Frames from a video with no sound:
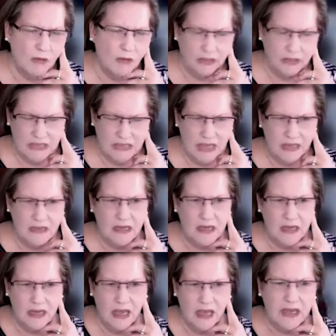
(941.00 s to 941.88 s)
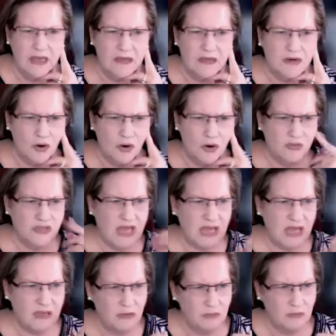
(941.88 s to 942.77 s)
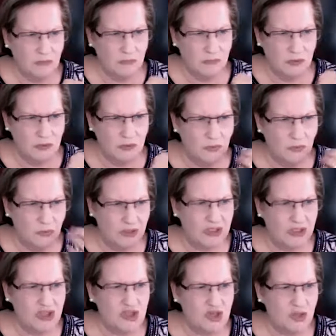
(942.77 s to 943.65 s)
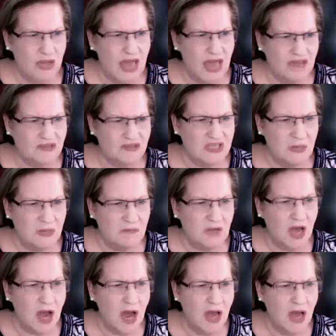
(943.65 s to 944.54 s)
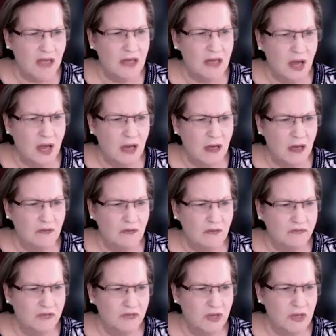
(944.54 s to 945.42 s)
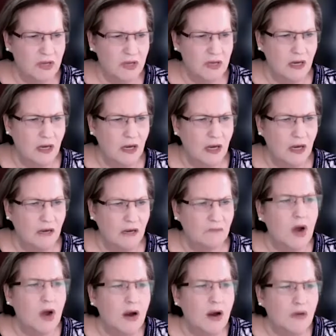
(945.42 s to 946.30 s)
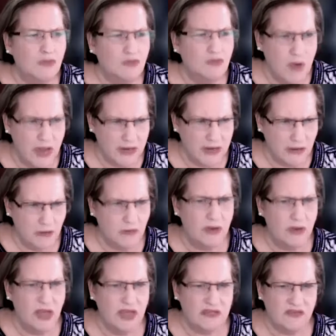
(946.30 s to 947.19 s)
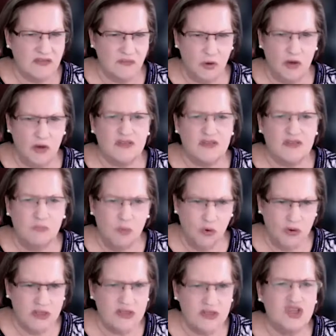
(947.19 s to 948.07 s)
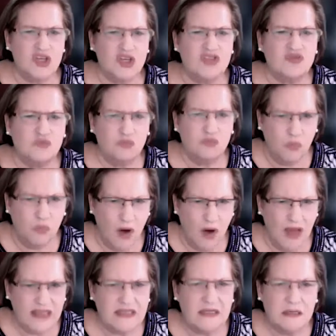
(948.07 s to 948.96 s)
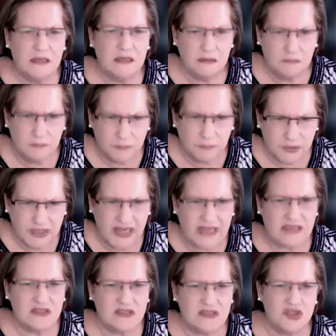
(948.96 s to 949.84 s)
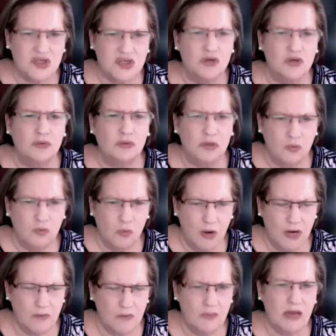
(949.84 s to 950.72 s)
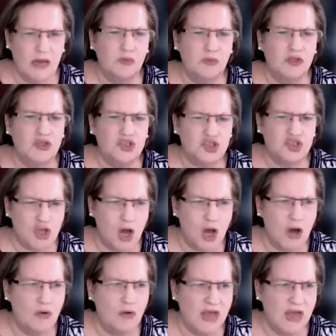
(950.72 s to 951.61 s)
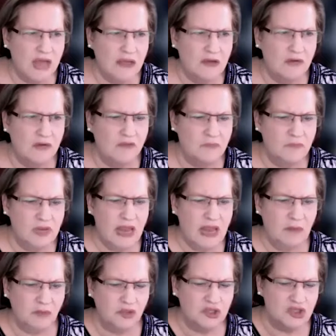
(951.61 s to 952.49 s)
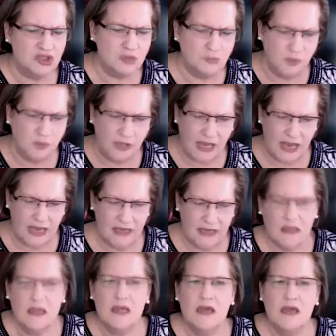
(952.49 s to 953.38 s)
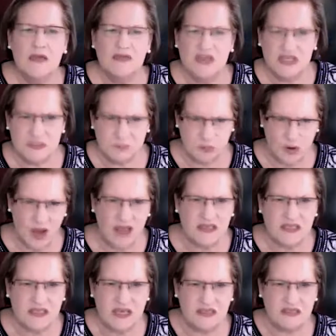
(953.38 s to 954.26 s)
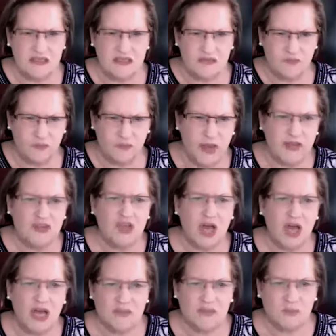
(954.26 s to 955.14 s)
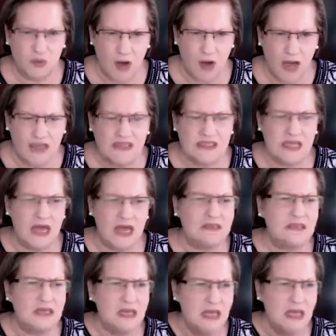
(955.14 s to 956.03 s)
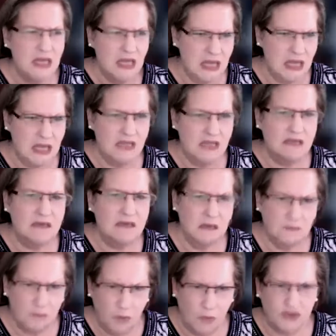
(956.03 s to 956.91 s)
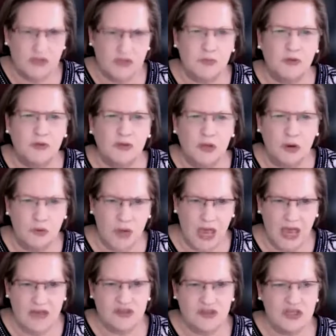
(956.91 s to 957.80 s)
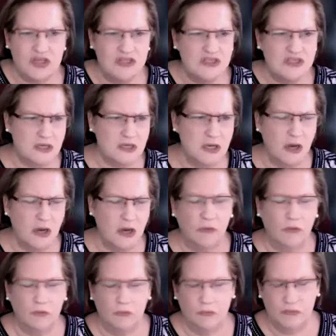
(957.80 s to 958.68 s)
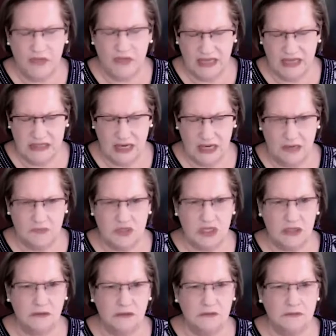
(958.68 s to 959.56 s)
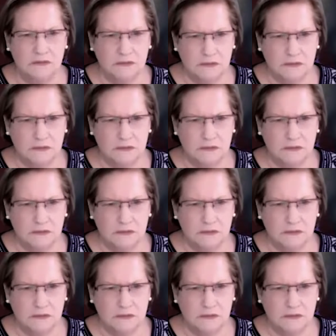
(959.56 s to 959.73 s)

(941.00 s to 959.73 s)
and, and, and I had heard that you you really should have some kind of uh, record as far as more than just one place too. You want to be able to show that you have been able to duplicate this process, this franchise process in multiple locations, you know, that type deal.